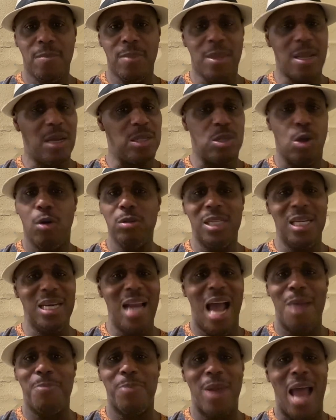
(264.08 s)
Those are
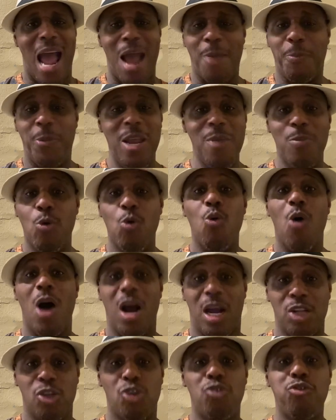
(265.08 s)
not black people who
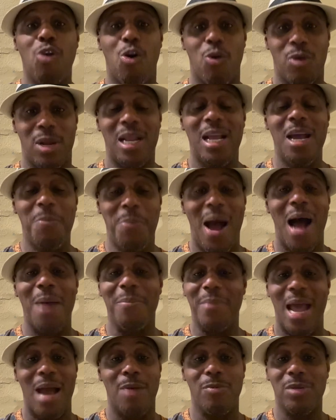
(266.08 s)
are controlling hip hop
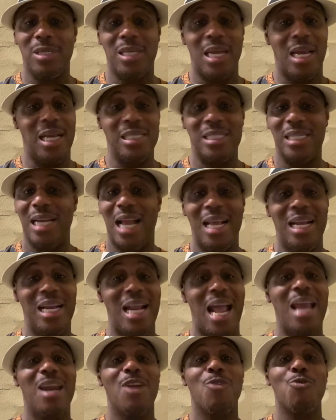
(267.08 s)
nowadays. And it
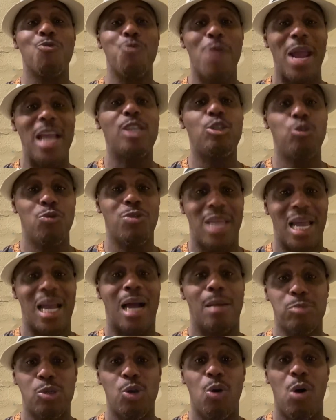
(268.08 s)
ain't a racial thing
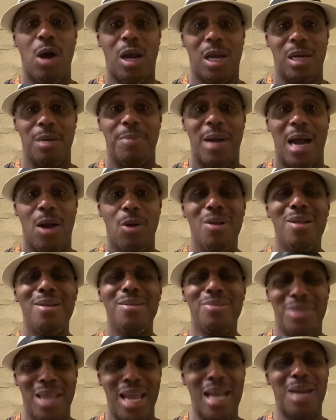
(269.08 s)
I'm talking about.
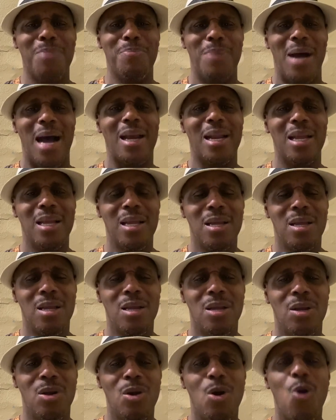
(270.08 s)
Think about it.
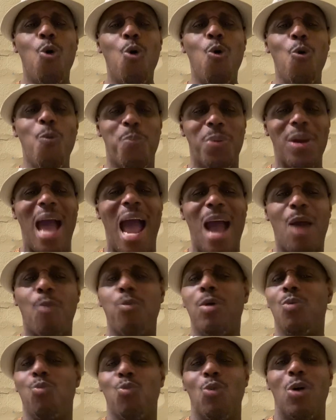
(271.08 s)
Who black
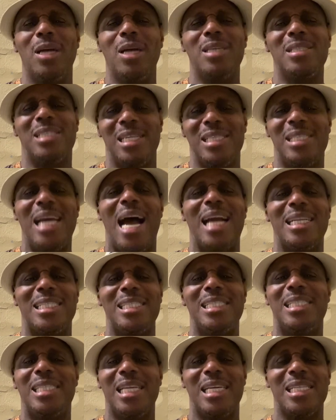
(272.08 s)
would want Tekashi
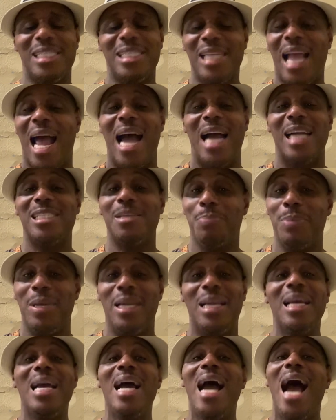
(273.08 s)
6ix9ine to
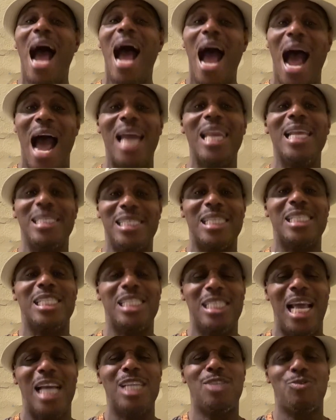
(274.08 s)
be highly
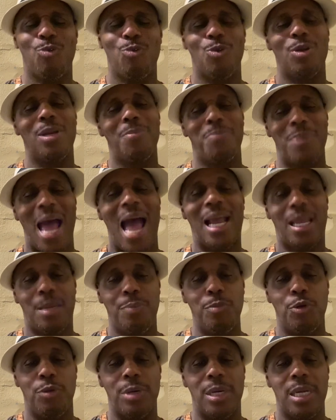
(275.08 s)
successful in the black
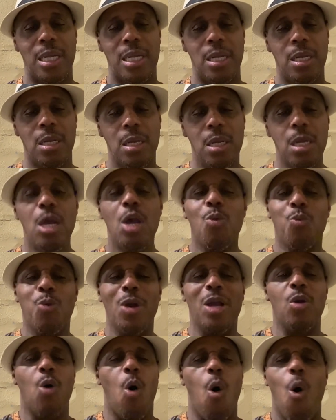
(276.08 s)
community
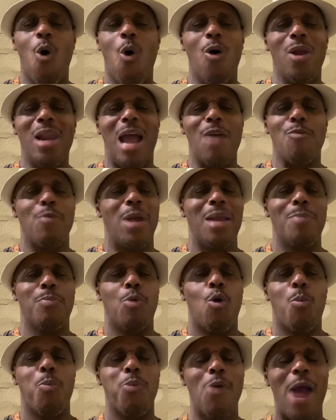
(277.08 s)
with all that
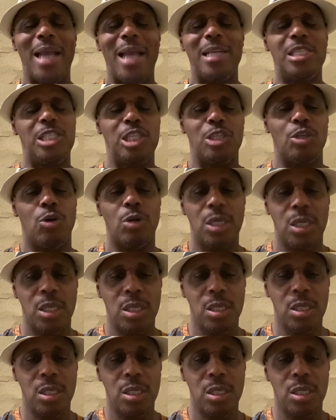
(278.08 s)
rainbow bright shit on?